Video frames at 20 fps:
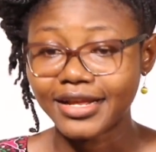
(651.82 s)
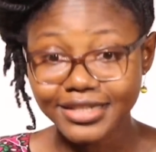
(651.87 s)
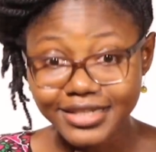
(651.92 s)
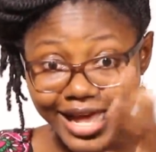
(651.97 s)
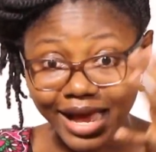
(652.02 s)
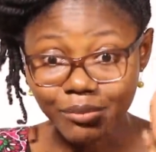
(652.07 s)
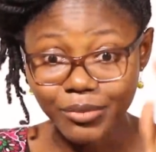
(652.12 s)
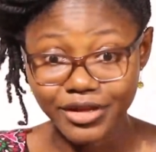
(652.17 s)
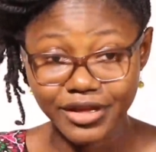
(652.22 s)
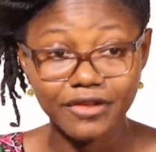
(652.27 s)

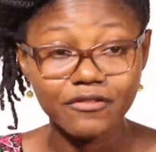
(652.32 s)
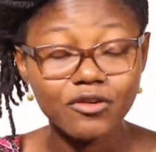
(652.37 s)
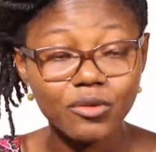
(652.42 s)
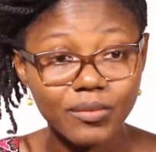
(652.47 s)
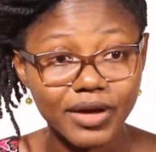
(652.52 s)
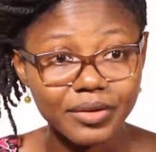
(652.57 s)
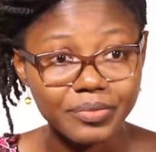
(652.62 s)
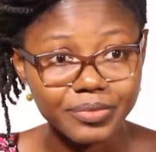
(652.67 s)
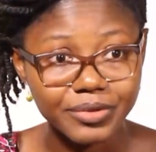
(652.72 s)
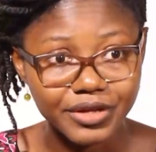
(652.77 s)
I'm here for
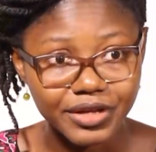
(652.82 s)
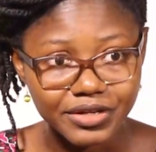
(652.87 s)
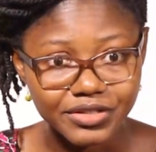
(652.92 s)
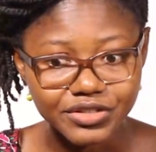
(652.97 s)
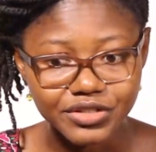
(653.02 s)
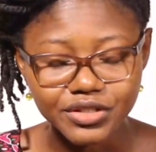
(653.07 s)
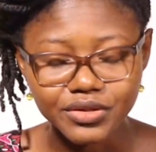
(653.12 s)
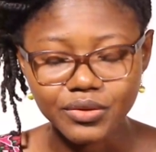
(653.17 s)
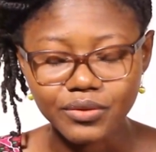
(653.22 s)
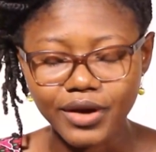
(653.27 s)
my
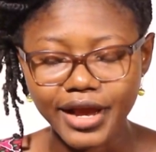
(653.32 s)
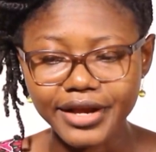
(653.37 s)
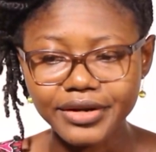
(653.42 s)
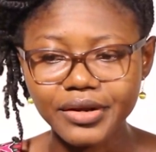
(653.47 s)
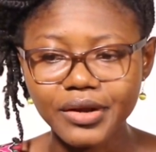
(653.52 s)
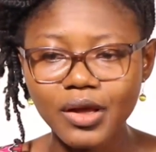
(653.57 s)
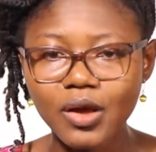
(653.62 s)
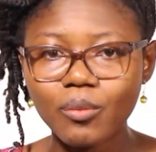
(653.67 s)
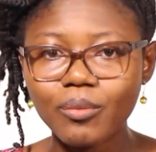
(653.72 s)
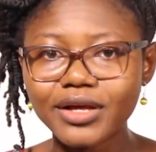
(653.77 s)
PhD, right?
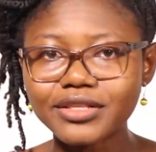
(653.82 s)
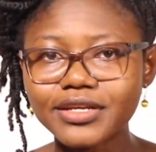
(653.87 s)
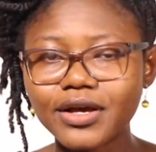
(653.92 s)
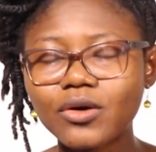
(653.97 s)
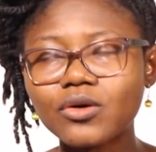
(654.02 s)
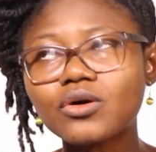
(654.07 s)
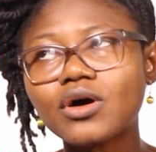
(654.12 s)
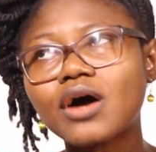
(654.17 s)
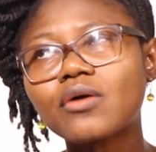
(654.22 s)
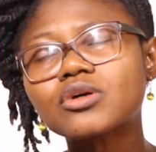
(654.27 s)
But I
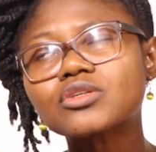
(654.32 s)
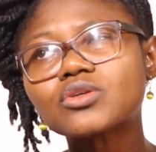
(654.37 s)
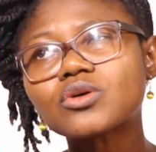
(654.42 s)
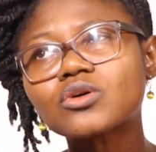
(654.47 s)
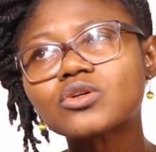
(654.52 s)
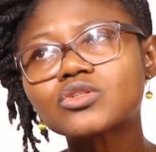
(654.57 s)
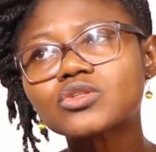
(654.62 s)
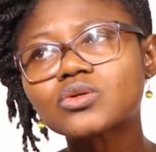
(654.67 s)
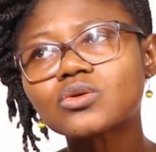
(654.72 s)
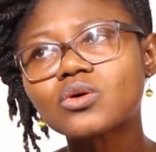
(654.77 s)
was
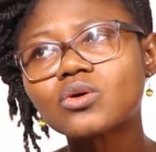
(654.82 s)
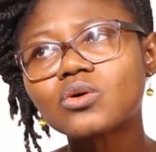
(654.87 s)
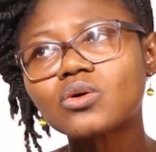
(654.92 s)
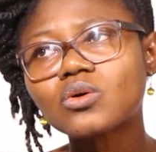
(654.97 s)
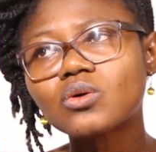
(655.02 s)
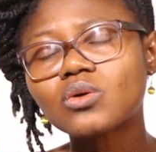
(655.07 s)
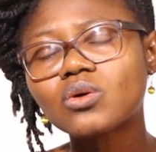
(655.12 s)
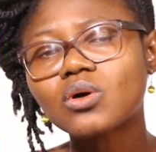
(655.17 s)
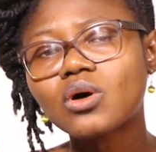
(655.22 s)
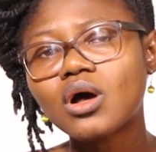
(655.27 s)

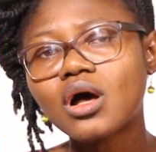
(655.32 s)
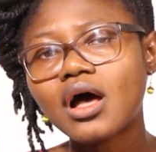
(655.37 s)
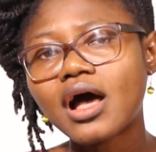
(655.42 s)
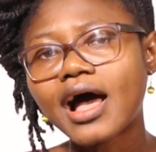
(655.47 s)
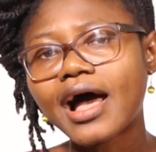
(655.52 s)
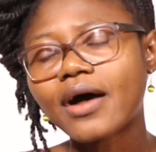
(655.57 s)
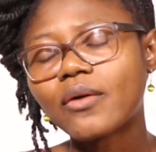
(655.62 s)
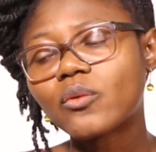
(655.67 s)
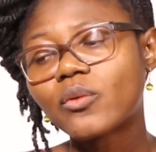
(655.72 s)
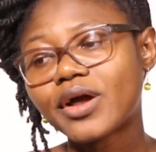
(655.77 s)
also
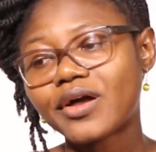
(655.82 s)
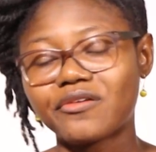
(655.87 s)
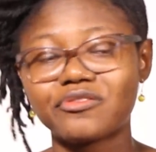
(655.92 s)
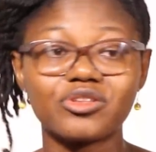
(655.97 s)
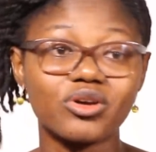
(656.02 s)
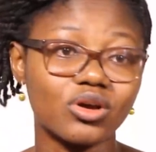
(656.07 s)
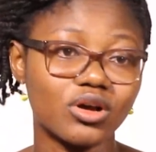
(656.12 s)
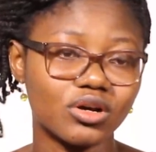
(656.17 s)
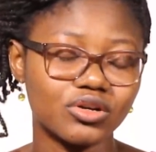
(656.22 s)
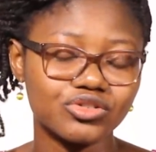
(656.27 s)
aware of
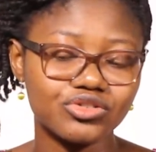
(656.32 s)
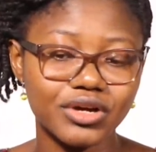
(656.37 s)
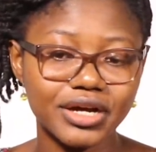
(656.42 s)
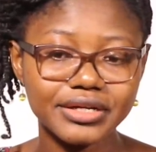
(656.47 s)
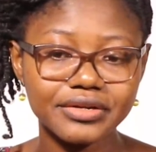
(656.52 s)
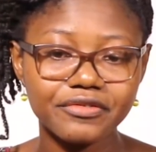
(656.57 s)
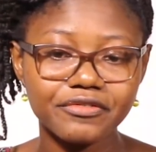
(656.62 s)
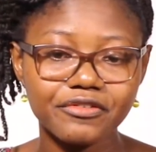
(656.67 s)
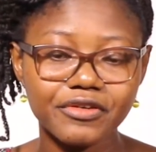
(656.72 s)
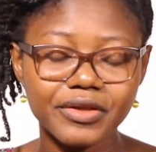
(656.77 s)
the cultural
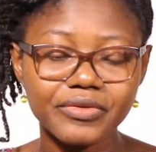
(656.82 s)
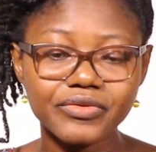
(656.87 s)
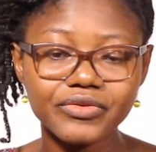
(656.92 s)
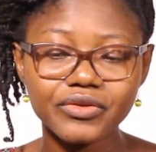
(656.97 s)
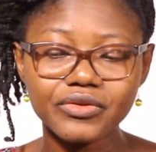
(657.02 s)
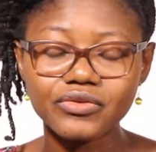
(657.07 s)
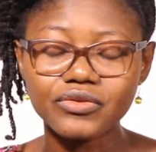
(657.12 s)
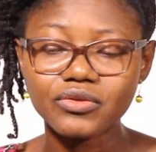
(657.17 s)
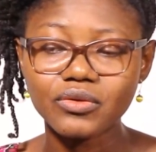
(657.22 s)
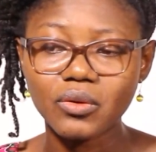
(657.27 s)

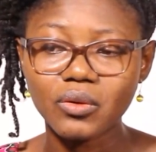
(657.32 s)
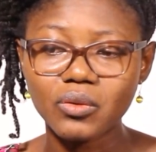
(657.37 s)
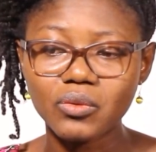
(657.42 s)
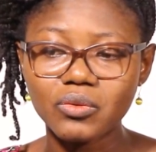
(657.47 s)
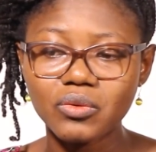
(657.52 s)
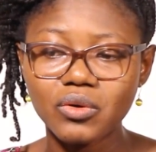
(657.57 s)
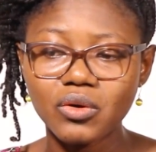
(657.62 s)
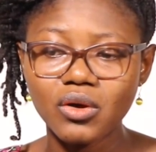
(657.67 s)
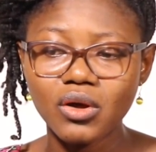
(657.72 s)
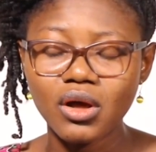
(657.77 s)
differences.
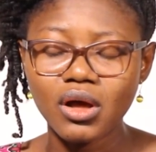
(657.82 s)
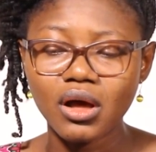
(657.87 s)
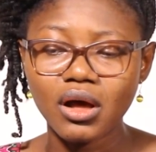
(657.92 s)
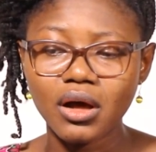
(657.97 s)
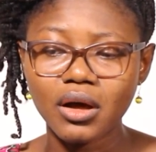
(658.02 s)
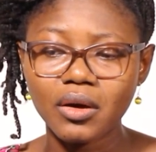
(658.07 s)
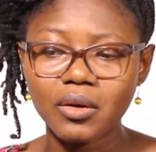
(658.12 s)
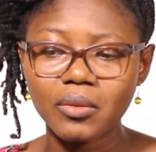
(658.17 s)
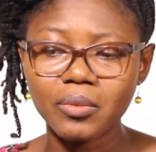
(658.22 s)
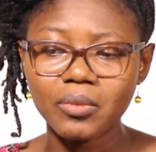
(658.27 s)
So,
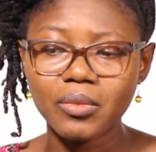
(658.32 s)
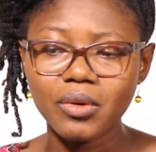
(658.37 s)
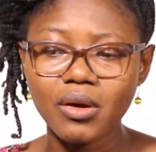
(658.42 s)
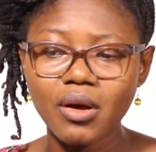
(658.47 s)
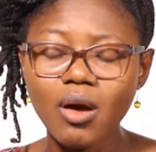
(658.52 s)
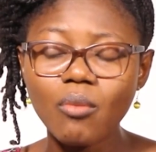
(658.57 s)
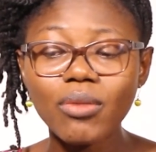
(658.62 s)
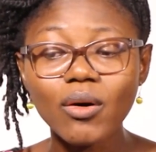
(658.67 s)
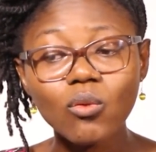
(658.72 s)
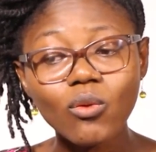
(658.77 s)

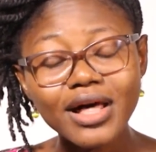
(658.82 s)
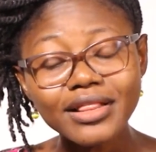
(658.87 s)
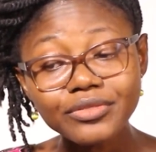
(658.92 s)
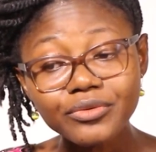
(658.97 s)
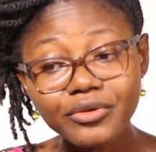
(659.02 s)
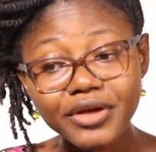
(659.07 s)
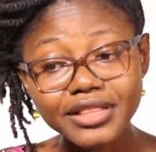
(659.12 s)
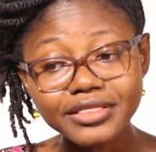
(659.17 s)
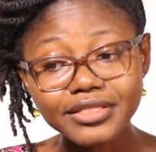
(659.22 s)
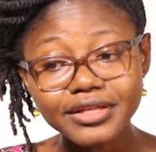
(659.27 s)
but one
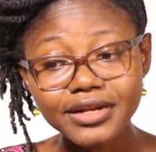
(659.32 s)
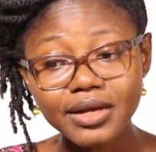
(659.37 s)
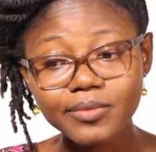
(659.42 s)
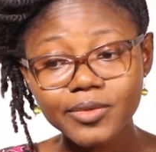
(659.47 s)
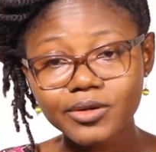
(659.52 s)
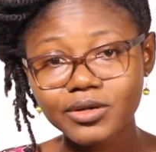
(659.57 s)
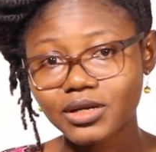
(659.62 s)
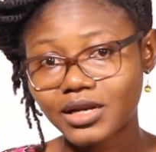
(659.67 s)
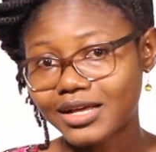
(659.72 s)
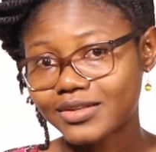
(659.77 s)
great thing
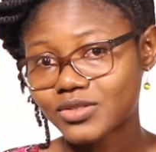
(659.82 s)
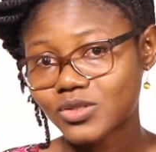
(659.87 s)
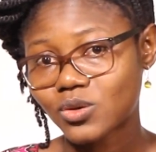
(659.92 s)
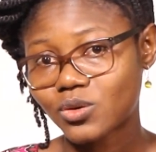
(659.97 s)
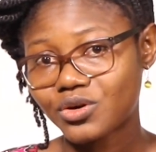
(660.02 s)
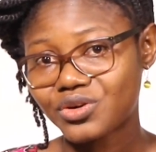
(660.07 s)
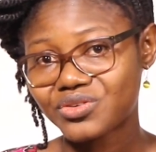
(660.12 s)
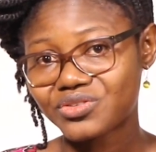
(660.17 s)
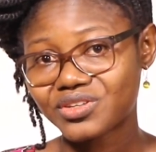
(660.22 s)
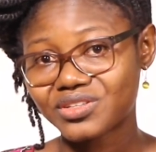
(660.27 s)
about Glasgow
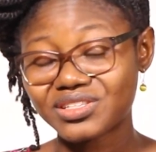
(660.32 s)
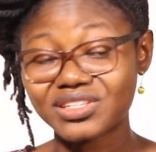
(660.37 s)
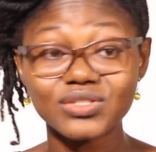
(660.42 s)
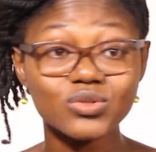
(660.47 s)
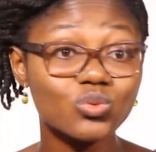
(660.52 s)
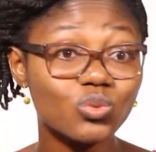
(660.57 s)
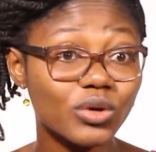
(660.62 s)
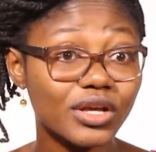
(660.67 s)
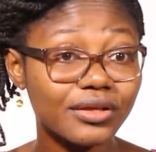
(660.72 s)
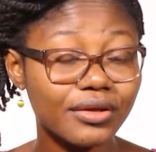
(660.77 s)
is that
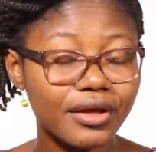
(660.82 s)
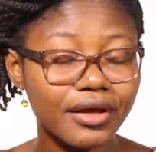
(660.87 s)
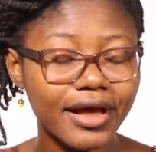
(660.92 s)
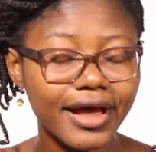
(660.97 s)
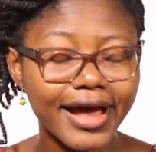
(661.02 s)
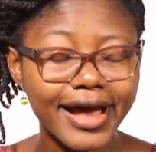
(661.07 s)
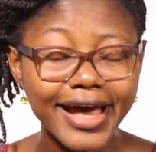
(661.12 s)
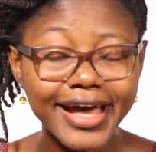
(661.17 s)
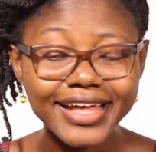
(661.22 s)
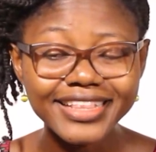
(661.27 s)

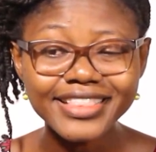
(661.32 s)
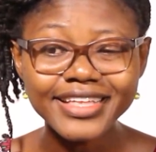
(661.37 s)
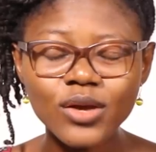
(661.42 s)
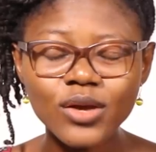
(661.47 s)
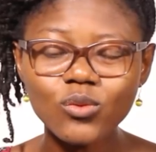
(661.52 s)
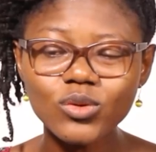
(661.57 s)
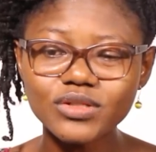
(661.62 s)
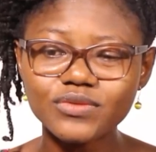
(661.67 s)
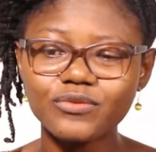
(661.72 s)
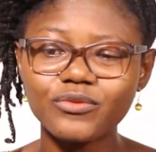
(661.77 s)
I
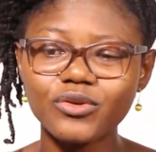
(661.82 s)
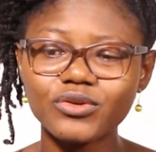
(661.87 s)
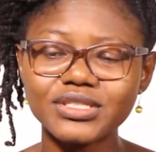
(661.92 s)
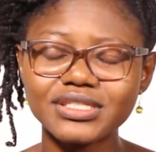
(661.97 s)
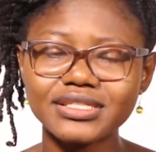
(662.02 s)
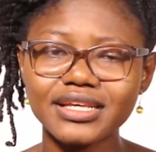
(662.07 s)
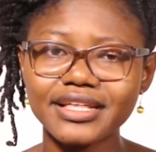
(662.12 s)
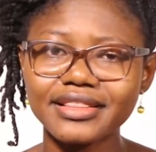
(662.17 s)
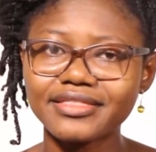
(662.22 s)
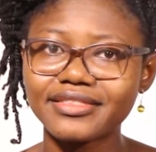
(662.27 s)
it was
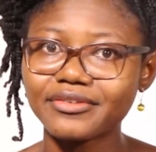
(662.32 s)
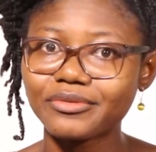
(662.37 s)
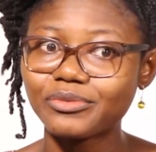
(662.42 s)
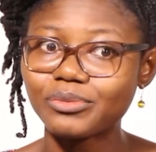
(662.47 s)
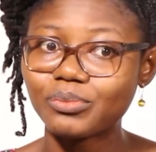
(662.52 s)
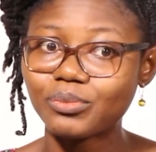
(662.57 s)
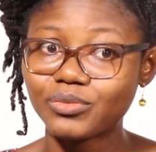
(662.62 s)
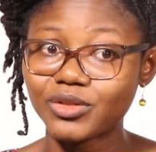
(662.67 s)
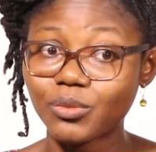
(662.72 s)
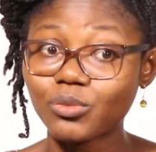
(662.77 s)
voted
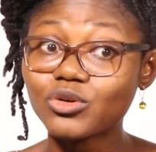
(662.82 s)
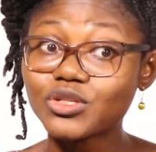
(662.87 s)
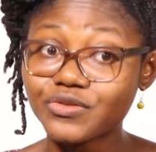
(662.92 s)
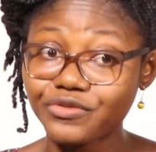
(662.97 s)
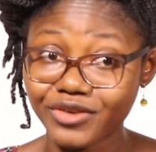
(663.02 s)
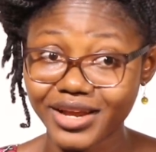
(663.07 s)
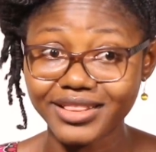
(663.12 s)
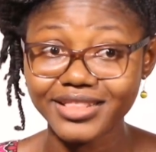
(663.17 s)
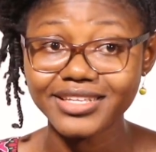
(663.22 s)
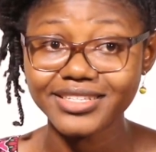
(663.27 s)
the most
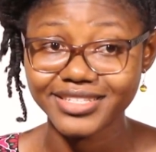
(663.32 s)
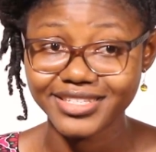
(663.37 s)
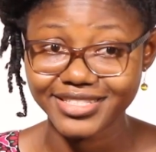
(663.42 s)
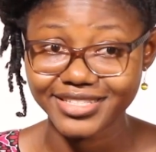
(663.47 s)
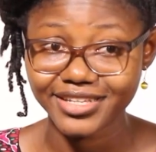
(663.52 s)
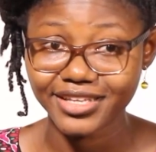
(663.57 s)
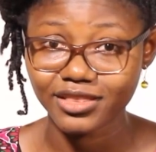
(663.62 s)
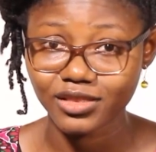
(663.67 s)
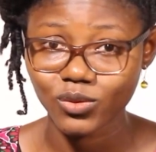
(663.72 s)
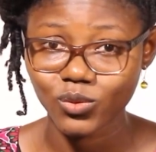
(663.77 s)
friendly
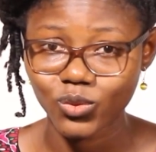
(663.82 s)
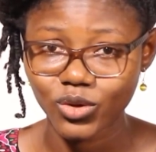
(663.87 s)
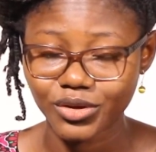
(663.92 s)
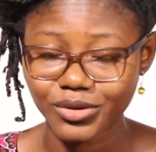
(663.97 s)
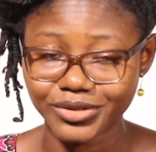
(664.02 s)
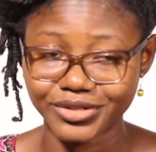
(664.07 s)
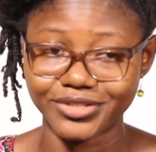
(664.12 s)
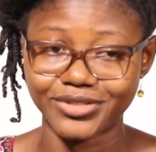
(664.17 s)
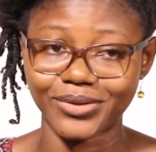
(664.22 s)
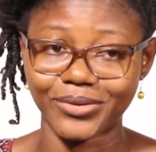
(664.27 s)
city in the
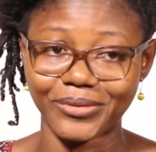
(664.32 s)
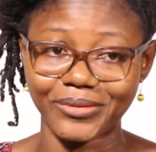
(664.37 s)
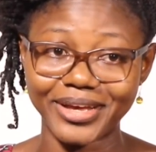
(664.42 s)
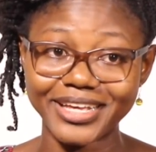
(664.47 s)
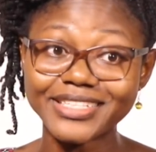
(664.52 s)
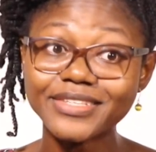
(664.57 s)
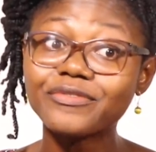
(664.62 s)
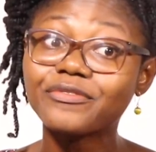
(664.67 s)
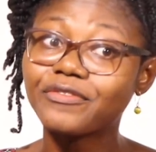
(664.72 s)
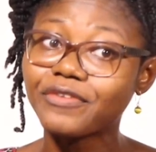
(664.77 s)
world. So
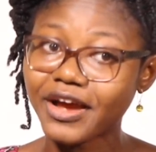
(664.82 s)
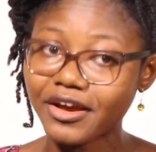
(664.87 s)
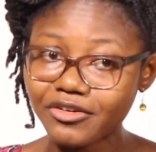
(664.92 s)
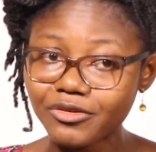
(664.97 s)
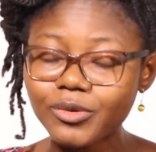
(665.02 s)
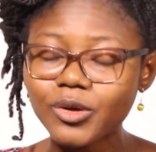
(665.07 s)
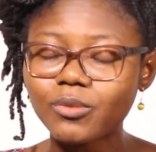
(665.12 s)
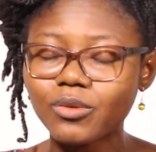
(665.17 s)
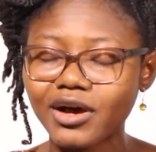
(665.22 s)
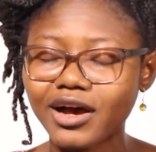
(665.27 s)

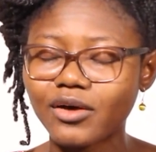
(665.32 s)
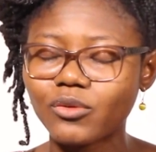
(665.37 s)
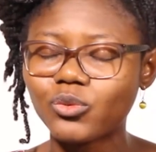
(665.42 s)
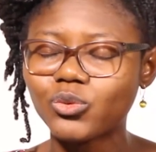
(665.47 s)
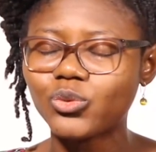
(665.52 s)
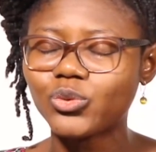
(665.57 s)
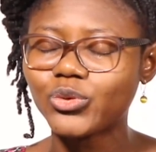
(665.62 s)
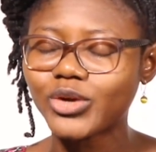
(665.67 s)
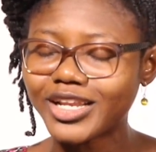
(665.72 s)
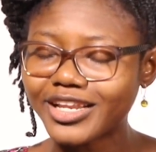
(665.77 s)
people are
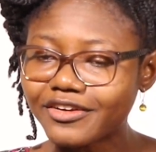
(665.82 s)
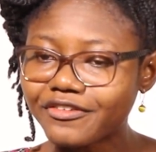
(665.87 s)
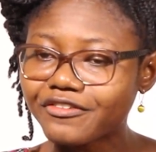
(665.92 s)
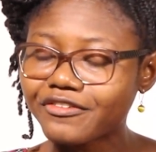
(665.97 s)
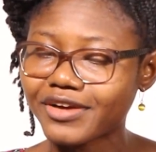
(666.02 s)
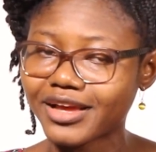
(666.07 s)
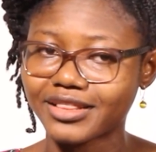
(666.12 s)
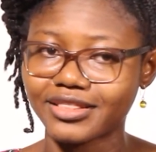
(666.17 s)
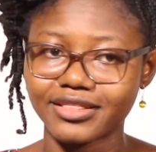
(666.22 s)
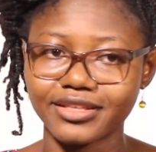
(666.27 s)
really
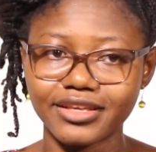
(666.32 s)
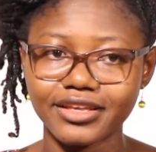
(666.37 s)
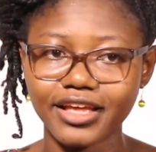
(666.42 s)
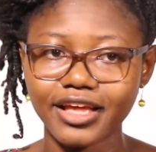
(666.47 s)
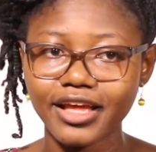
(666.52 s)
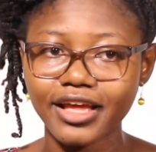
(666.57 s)
friendly.